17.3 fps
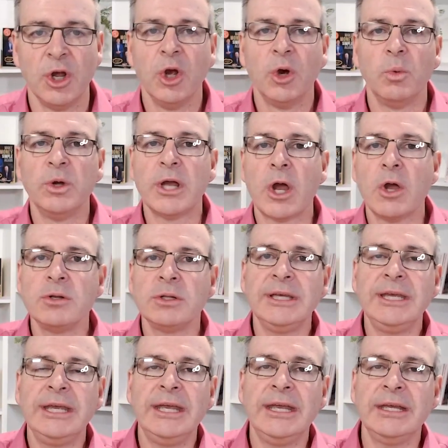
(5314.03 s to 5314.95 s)
We only
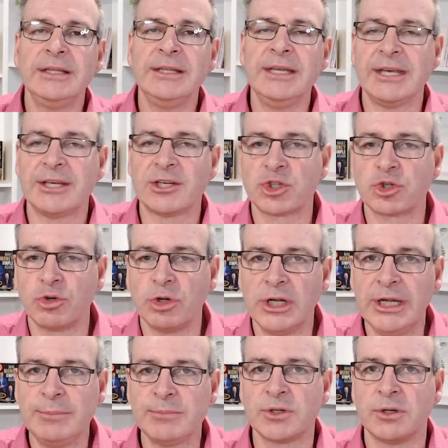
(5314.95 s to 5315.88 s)
hear the
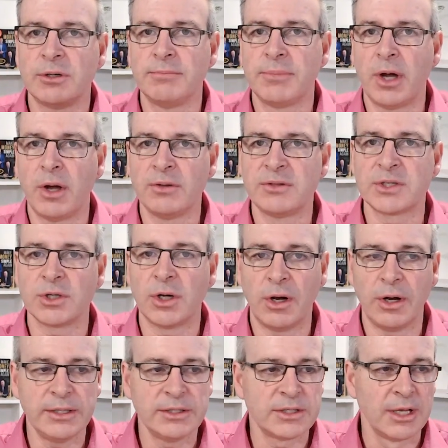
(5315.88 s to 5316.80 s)
extremes on both
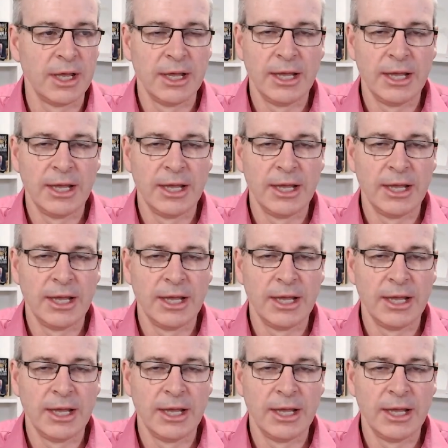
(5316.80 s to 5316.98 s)
sides.